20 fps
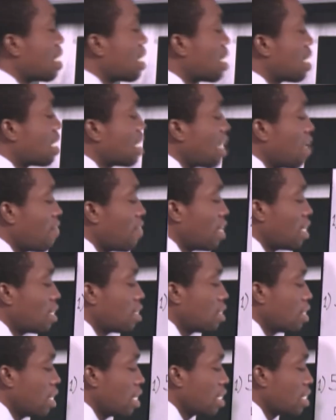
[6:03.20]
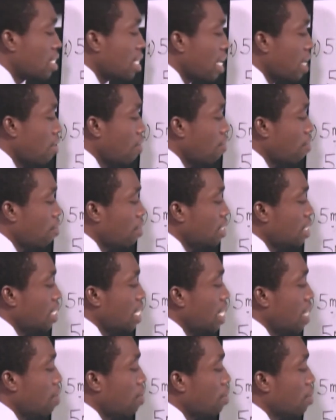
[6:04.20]
7 to this side of what? The
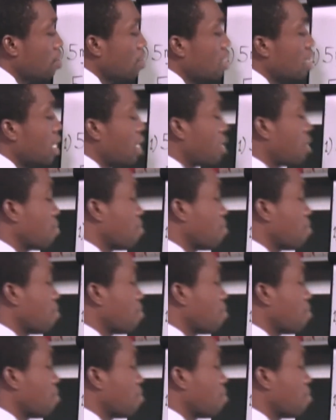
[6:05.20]
equal to sign.